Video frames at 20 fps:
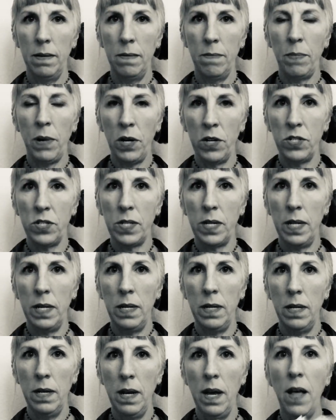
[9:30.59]
person
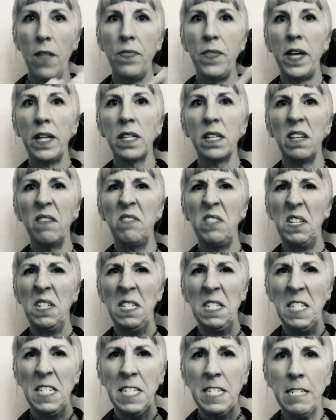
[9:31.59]
that lives in
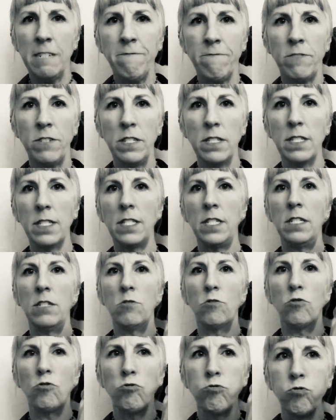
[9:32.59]
indifference and
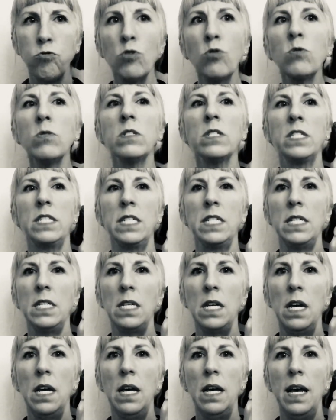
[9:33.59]
cruelty
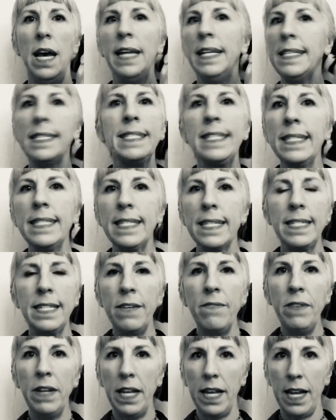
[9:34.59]
and
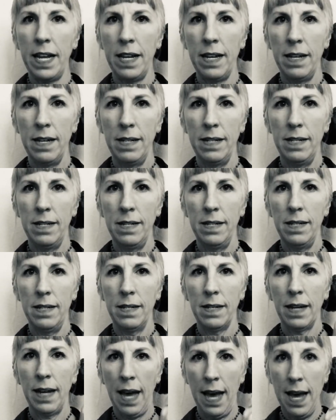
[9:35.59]
insensitivity.
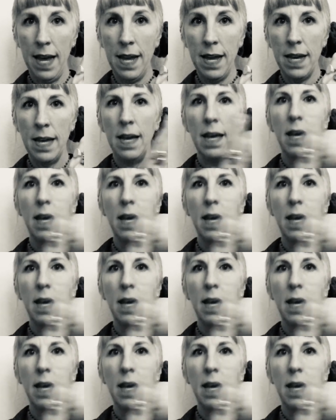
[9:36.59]
Okay?